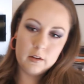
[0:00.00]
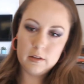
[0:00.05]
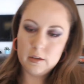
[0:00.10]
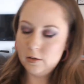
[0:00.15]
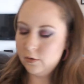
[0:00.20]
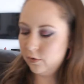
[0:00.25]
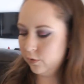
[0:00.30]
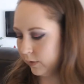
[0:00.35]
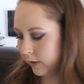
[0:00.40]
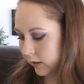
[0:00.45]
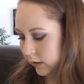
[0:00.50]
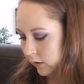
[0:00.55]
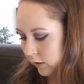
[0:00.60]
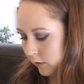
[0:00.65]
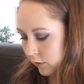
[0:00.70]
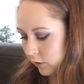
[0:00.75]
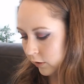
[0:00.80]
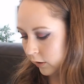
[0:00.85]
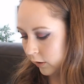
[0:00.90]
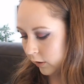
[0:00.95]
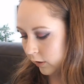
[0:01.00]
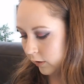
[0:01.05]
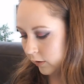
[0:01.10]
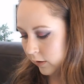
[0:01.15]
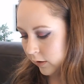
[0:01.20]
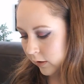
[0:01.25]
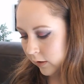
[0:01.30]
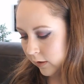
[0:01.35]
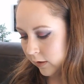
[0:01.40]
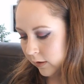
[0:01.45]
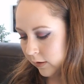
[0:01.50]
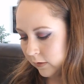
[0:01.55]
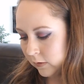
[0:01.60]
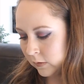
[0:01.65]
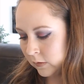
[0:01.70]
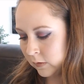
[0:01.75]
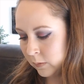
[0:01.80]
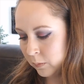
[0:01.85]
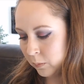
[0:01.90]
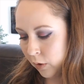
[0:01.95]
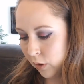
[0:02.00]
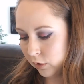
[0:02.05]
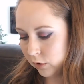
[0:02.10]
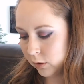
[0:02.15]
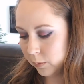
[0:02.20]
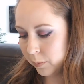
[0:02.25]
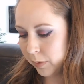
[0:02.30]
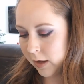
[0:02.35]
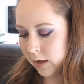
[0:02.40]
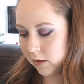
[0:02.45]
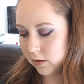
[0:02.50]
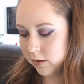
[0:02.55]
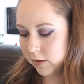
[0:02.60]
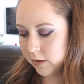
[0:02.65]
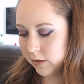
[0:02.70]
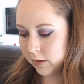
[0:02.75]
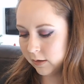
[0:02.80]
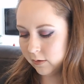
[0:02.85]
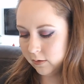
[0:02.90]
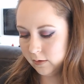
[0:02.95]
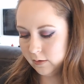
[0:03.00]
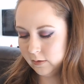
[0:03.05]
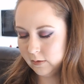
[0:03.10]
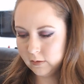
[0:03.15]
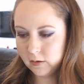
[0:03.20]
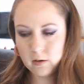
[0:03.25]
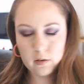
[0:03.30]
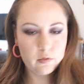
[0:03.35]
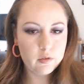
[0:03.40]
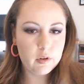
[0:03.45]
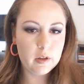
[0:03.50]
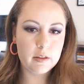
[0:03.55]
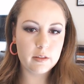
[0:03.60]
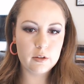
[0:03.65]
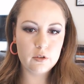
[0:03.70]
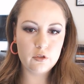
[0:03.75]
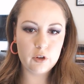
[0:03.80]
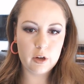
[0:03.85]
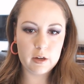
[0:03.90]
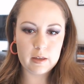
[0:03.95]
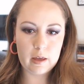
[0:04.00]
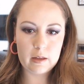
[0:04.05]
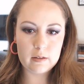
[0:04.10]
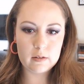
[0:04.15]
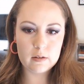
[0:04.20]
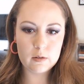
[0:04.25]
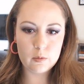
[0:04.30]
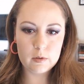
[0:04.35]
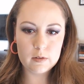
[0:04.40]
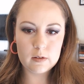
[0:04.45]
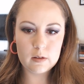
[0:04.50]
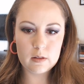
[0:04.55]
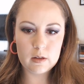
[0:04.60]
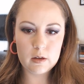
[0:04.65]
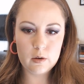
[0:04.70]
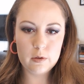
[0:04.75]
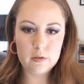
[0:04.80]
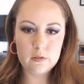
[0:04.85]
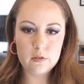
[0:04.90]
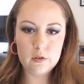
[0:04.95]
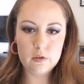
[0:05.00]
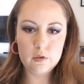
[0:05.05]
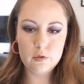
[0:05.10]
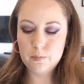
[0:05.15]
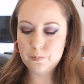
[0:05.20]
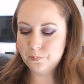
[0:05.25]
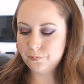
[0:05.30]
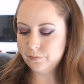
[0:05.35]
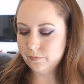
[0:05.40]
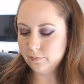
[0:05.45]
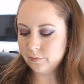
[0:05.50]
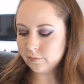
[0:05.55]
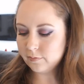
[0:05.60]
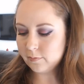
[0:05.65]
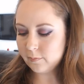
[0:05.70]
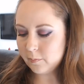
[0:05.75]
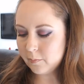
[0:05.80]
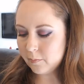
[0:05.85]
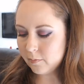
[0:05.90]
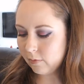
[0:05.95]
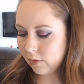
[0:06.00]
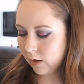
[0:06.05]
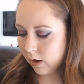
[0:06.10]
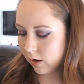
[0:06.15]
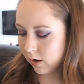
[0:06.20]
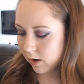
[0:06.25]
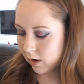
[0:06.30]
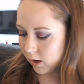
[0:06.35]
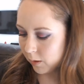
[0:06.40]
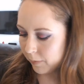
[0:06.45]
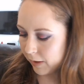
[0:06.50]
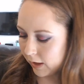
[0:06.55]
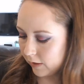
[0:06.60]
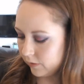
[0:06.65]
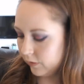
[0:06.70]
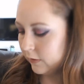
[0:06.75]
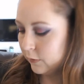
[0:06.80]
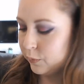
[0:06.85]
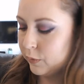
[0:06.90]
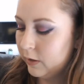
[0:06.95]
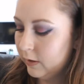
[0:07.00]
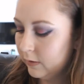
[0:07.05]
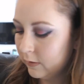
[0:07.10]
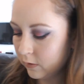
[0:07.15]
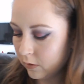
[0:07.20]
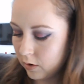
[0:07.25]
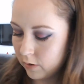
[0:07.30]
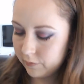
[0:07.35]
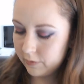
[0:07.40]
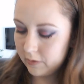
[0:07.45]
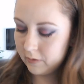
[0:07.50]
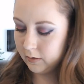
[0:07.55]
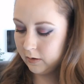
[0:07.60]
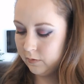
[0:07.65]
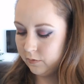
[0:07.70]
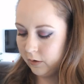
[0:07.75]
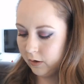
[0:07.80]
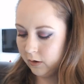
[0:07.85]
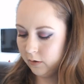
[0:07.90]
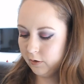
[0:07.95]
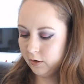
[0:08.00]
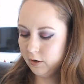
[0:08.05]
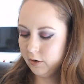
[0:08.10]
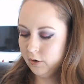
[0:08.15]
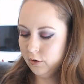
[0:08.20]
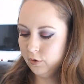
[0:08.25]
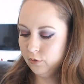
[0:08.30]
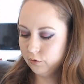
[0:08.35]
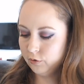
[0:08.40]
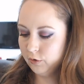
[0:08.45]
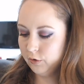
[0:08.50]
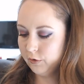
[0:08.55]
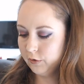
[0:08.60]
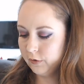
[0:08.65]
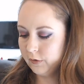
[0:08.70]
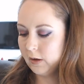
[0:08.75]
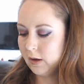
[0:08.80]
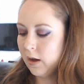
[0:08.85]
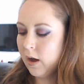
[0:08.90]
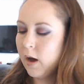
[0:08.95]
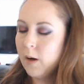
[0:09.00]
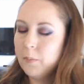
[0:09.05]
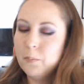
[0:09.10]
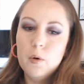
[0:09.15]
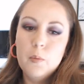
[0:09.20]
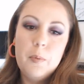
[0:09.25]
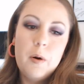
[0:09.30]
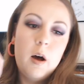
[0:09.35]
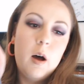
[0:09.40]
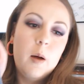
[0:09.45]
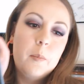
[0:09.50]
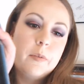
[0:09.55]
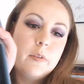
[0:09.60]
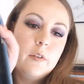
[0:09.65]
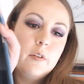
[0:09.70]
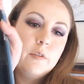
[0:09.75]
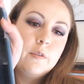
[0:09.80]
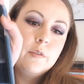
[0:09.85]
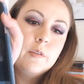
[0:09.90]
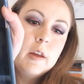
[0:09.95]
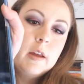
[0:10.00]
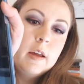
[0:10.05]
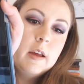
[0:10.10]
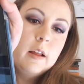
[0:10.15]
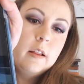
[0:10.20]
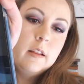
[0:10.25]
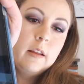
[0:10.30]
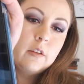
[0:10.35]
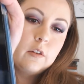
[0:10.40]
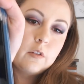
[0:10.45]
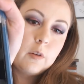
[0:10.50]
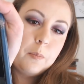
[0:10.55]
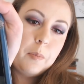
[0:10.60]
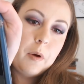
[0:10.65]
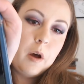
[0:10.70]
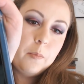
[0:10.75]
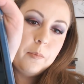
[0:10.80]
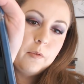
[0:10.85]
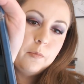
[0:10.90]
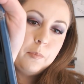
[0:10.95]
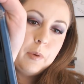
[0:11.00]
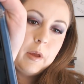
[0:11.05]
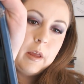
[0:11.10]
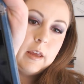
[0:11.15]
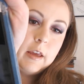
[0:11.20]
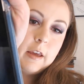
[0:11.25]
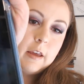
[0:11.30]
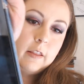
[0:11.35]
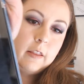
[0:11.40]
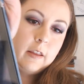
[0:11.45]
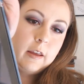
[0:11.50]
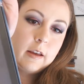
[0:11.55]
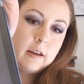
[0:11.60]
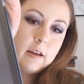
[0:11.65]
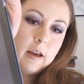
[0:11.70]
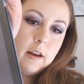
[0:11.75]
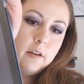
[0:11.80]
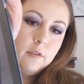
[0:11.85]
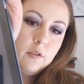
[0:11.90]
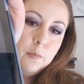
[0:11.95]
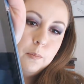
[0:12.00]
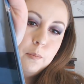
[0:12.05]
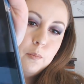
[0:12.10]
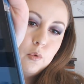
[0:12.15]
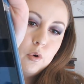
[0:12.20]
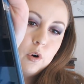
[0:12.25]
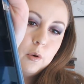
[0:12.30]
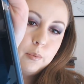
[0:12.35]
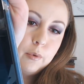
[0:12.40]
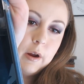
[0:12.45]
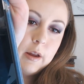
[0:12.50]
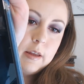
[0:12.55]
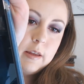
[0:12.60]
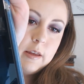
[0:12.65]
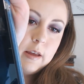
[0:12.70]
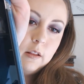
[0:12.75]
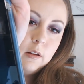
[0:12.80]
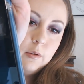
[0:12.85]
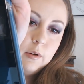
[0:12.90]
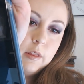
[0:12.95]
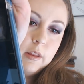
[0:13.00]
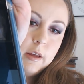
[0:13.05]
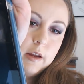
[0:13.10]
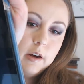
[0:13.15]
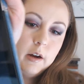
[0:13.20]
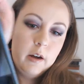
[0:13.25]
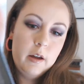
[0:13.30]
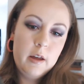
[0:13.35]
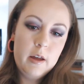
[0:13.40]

doing another smaller palette instead of like the gigantic ones that they always do. And this one is obviously very, very neutral. There's a couple pops of, like there's a pop of pink and like kind of a more bright yellow in there.